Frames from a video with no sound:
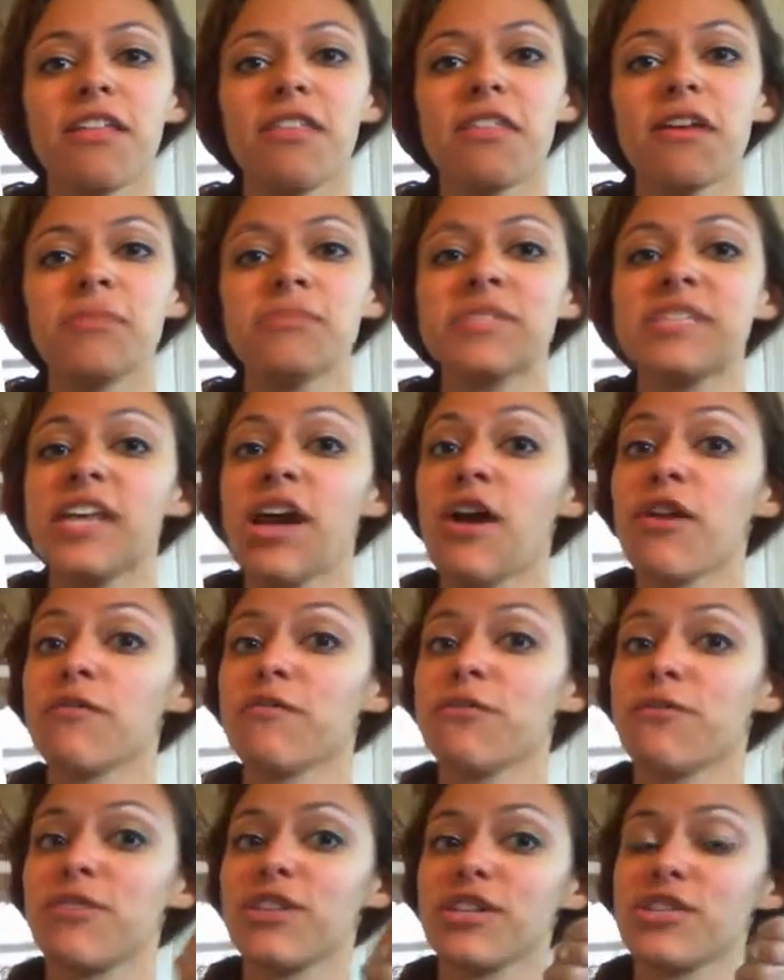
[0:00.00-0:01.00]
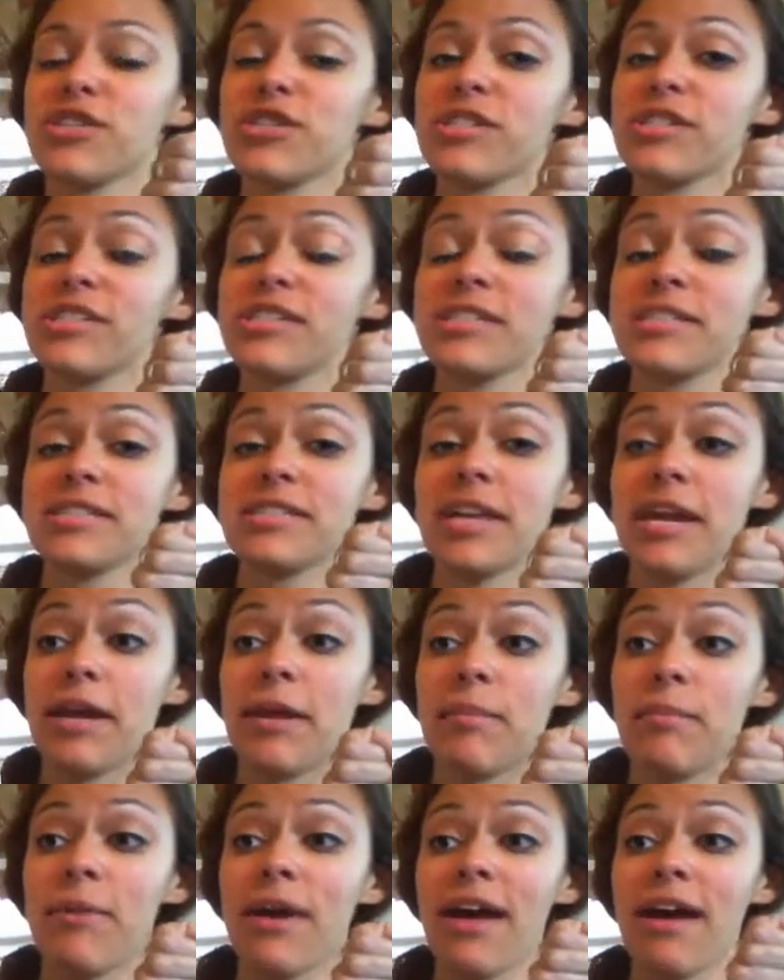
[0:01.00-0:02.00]
Thumbs down if you think she's going to
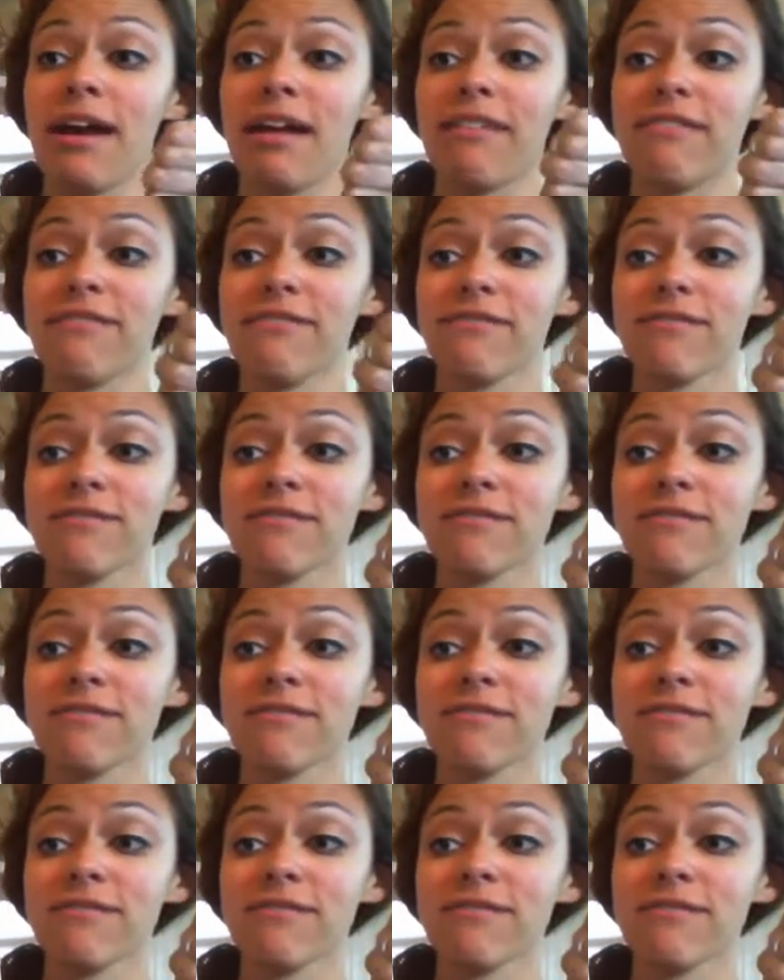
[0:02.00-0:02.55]
stay in bed.